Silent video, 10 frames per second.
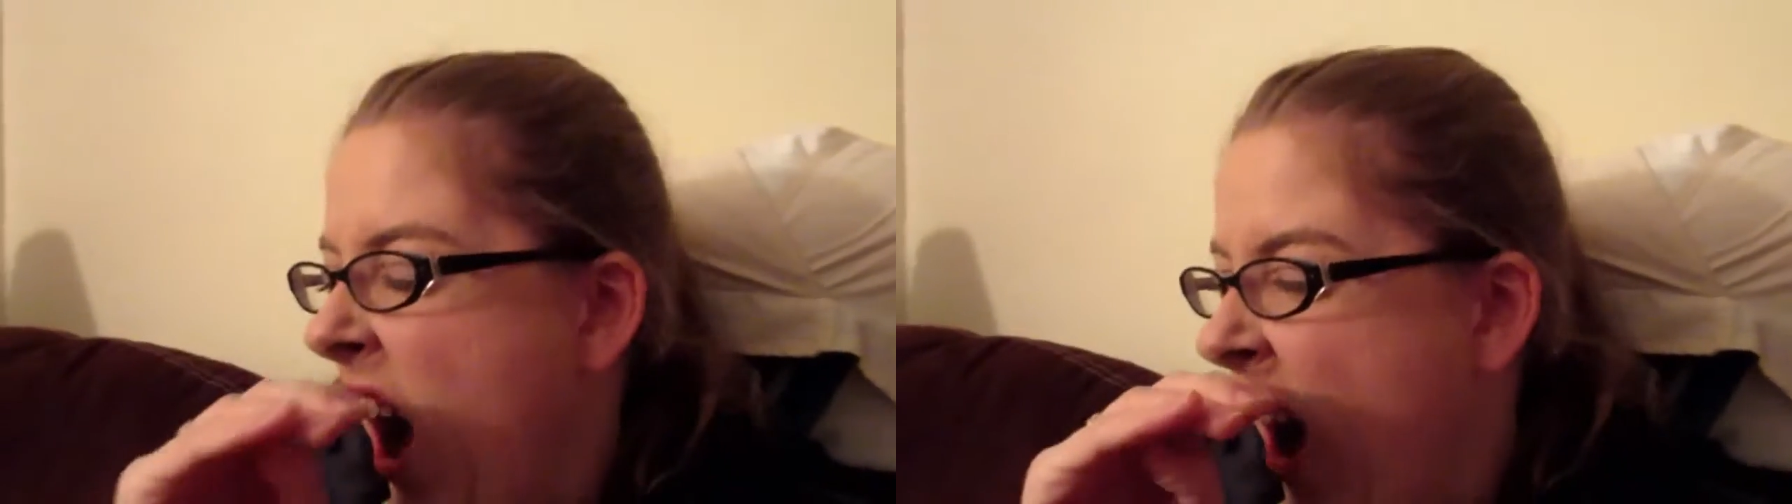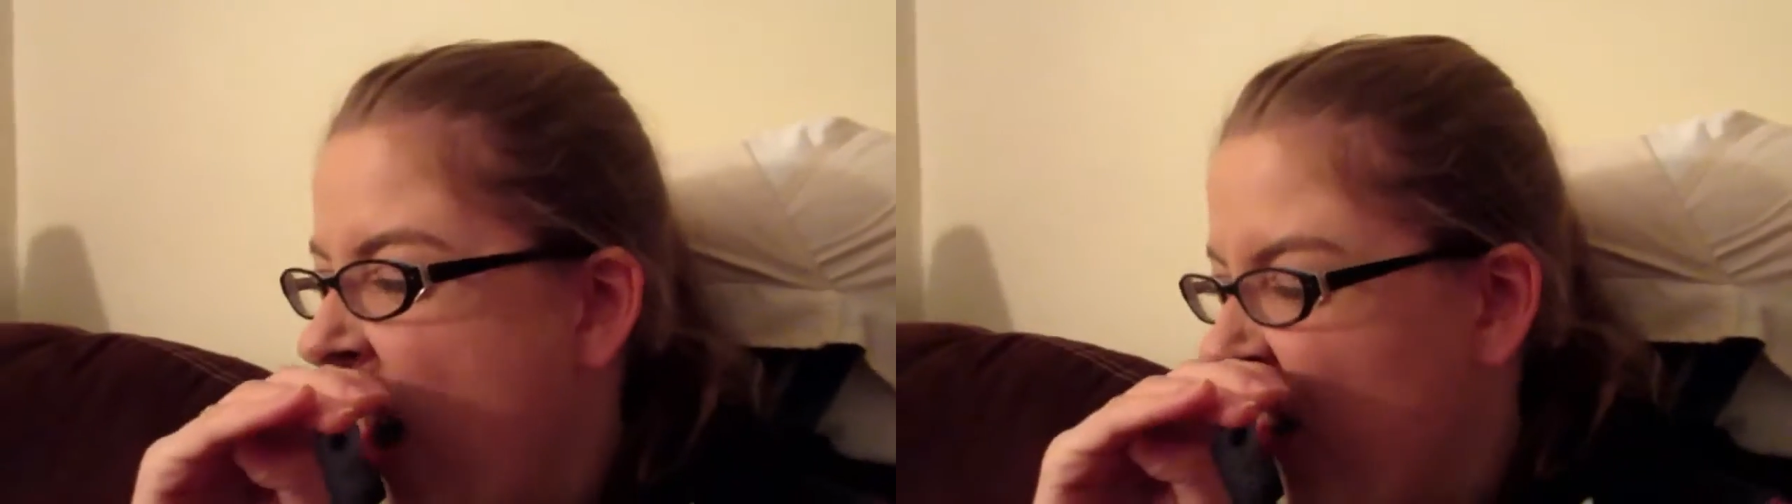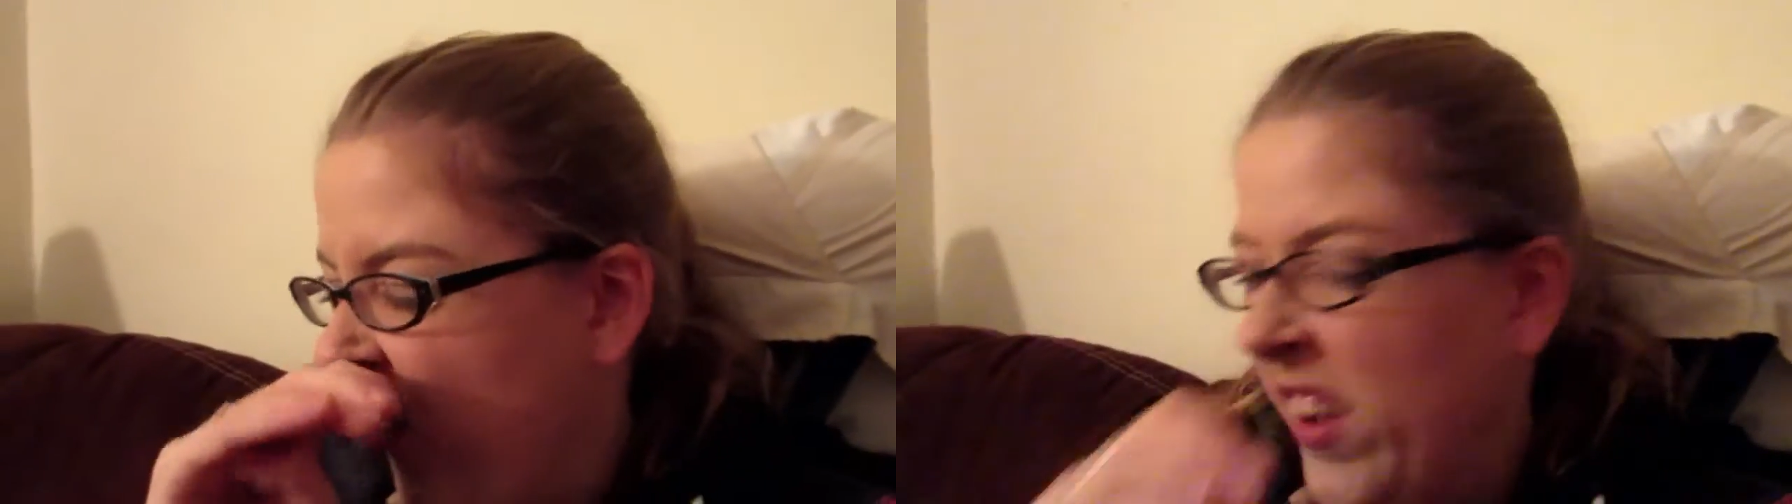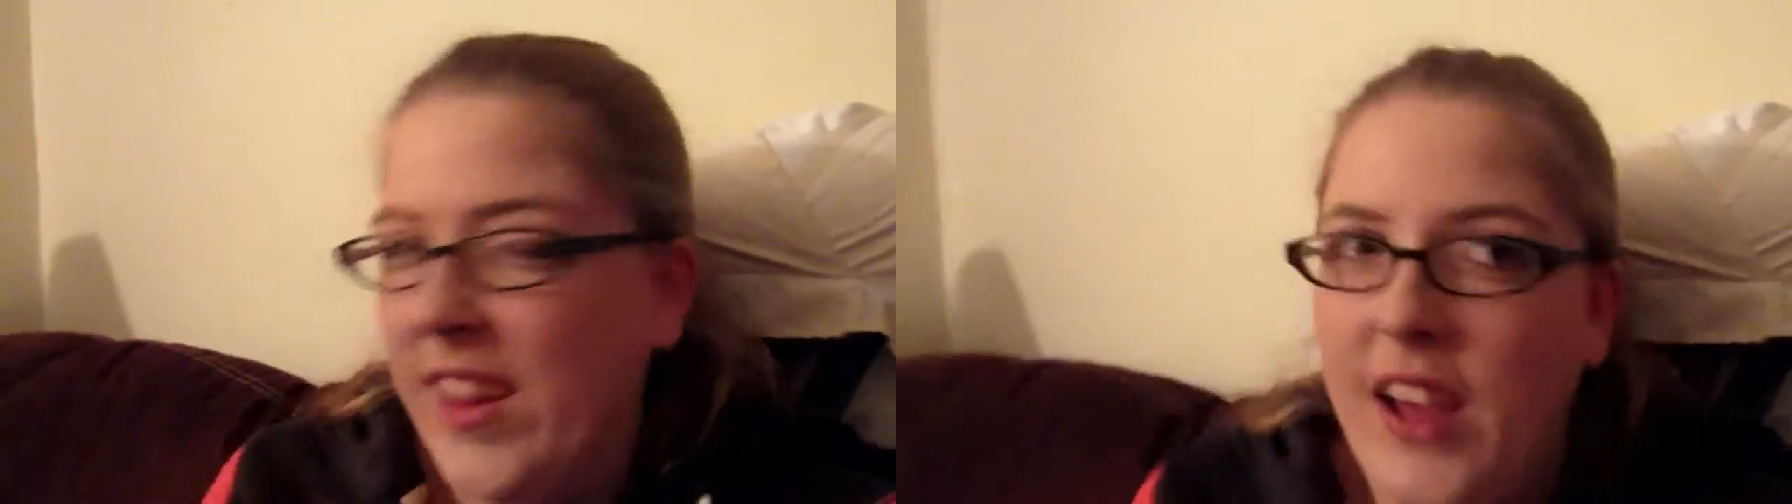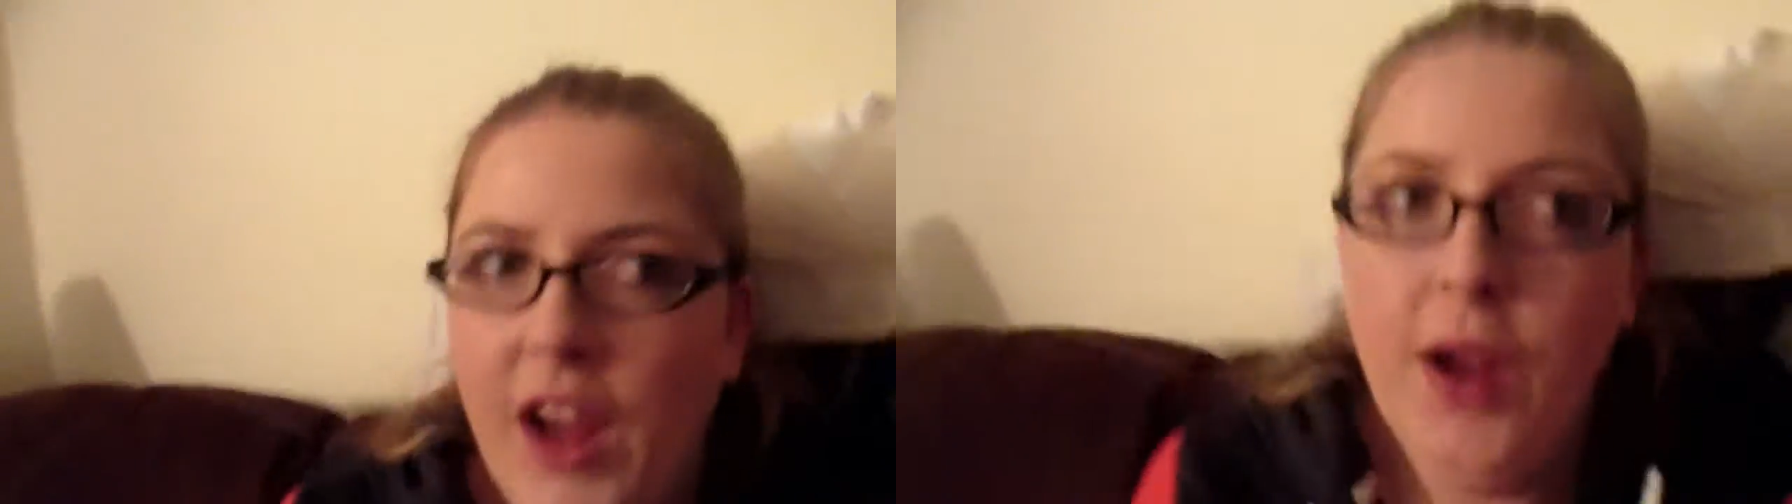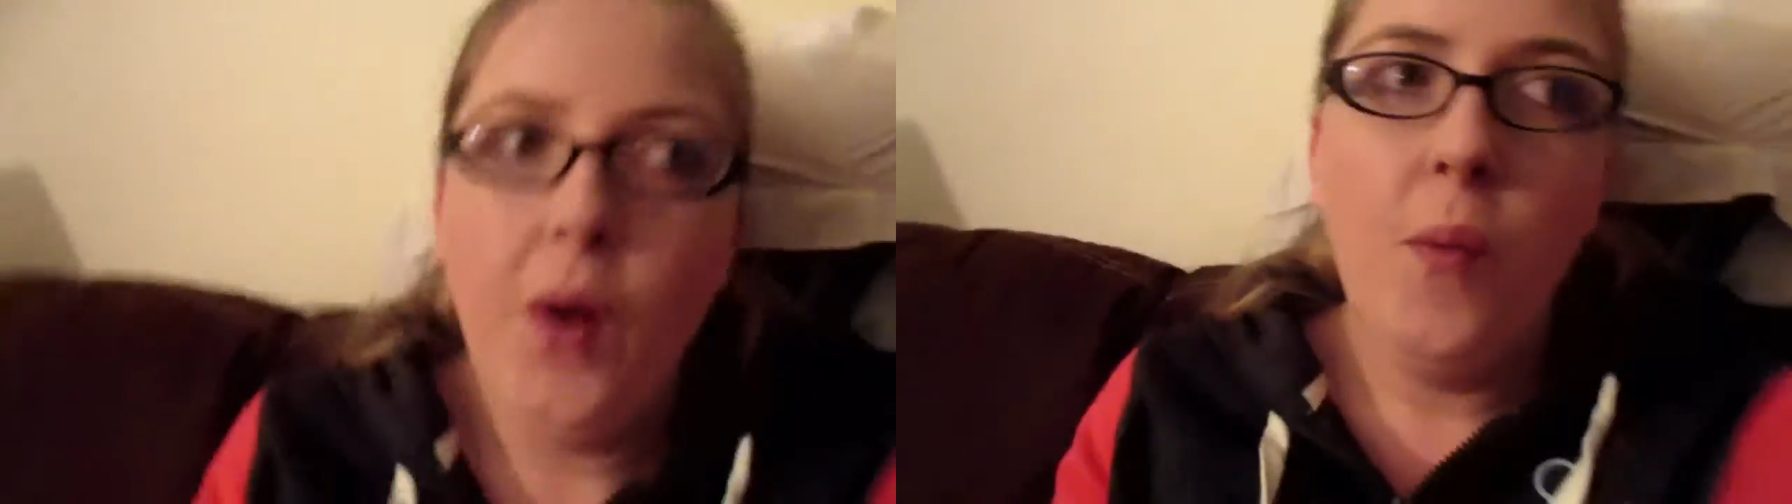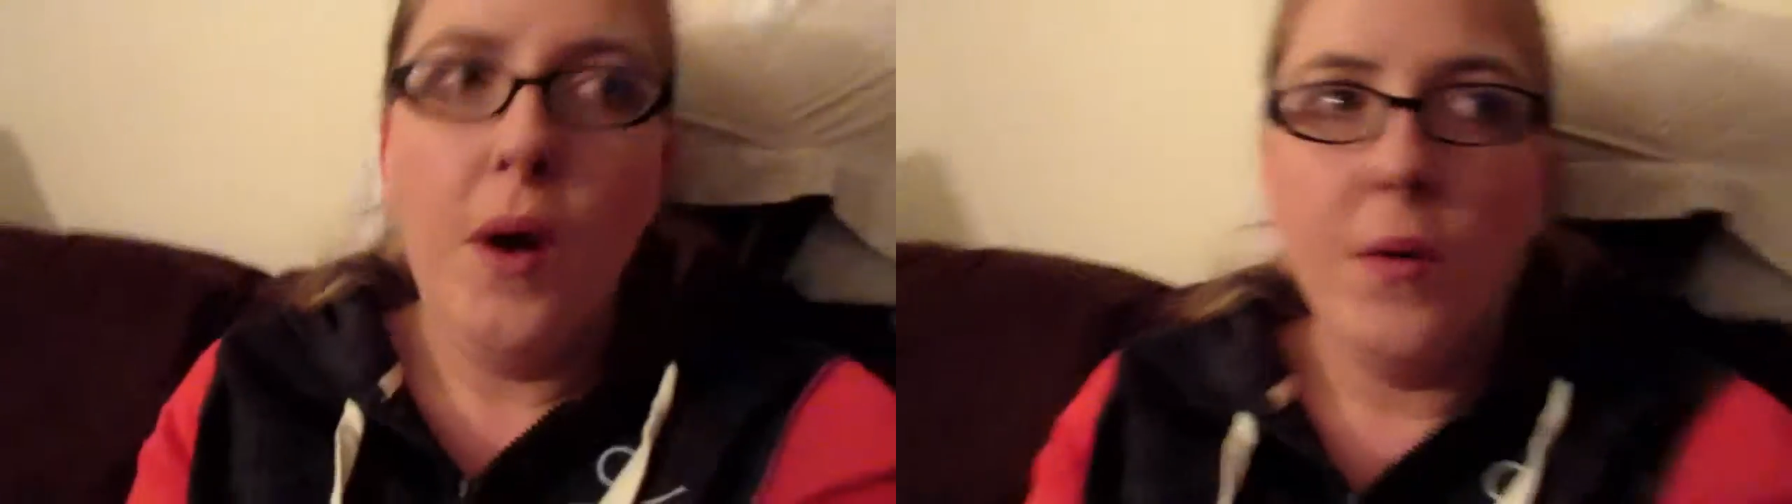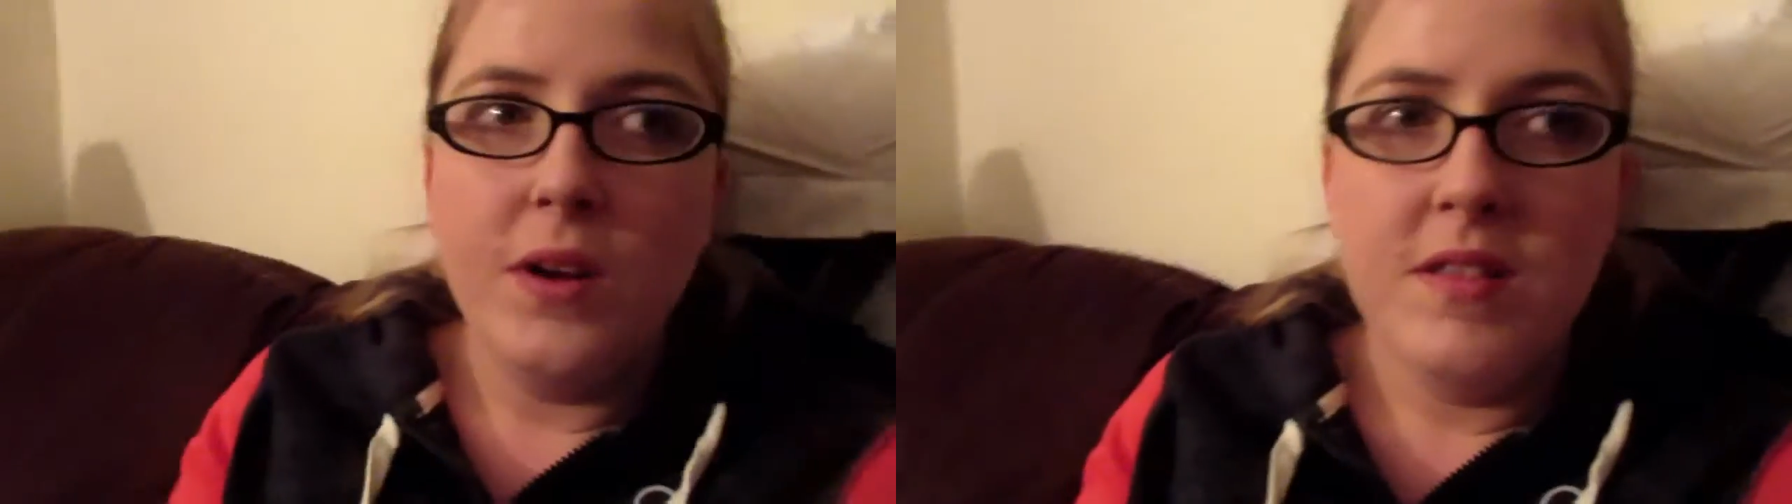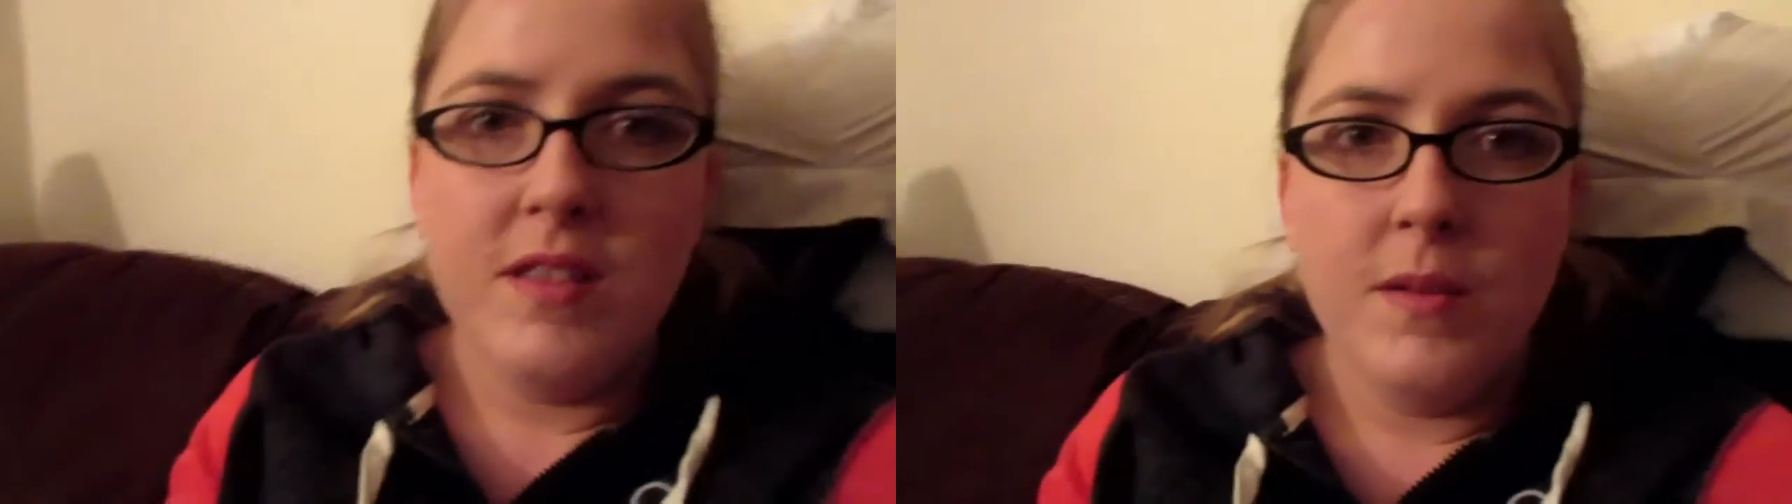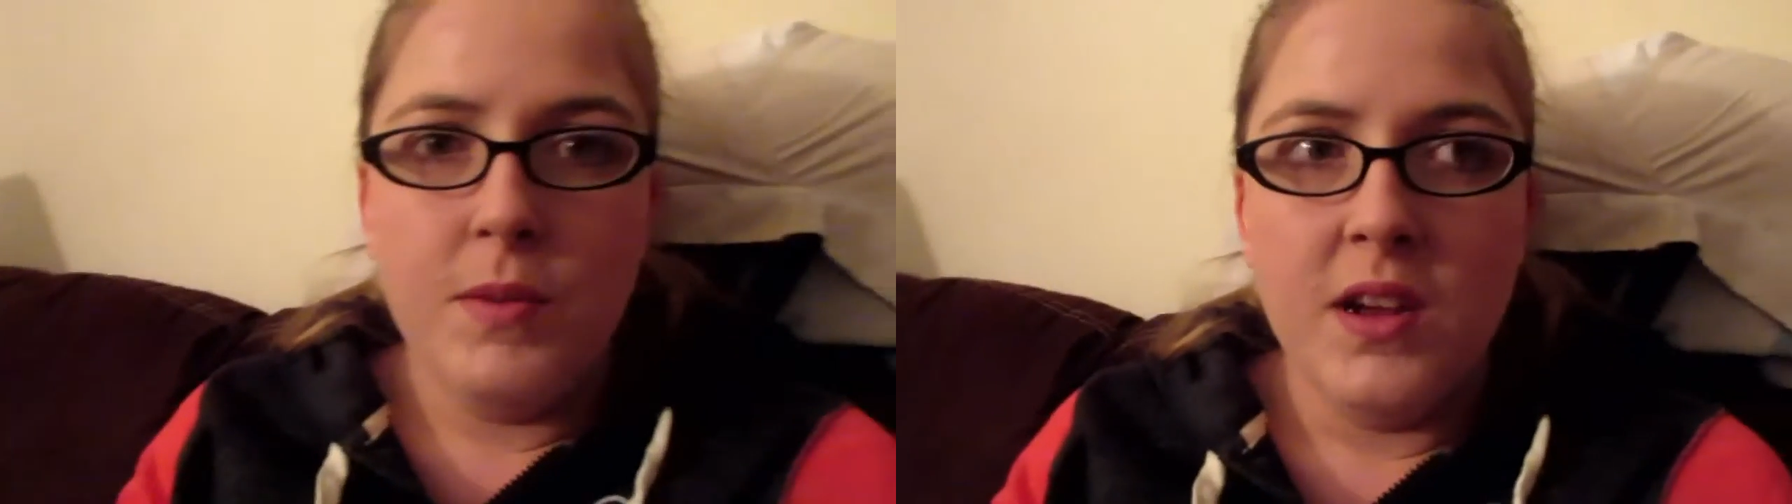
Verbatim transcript: Oh, feel well rested,